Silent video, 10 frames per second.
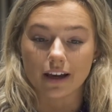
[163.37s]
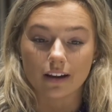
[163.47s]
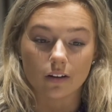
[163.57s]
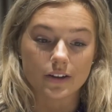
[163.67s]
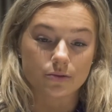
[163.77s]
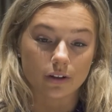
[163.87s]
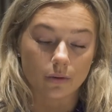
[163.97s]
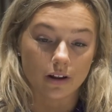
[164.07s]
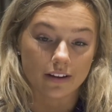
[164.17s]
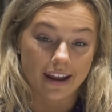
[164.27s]
to handle this
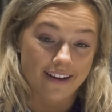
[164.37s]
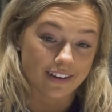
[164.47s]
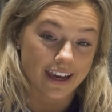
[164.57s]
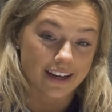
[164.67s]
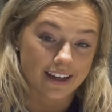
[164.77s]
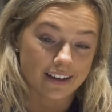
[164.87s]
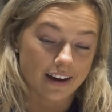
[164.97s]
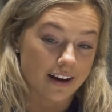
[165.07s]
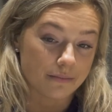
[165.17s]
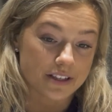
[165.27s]
really well and navigate it
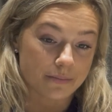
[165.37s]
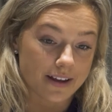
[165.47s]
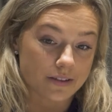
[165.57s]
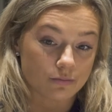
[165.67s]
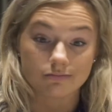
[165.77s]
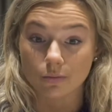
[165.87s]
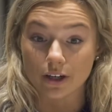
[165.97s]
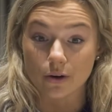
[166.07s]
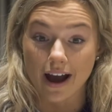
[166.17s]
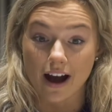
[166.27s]
um, as best
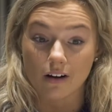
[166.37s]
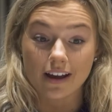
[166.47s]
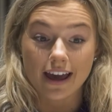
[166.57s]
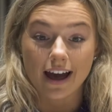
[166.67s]
we knew how,